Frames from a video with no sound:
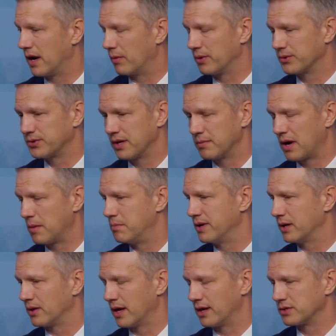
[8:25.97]
But I will say my
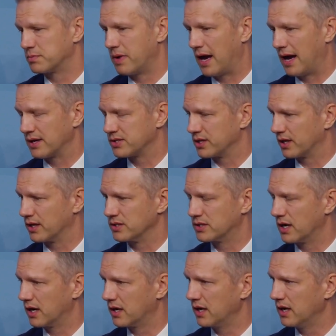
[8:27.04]
bill has passed in
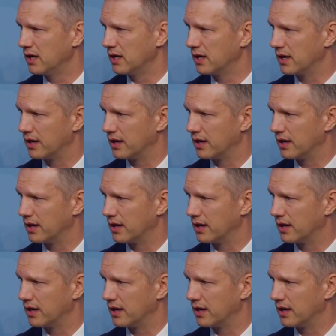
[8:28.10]
Kentucky.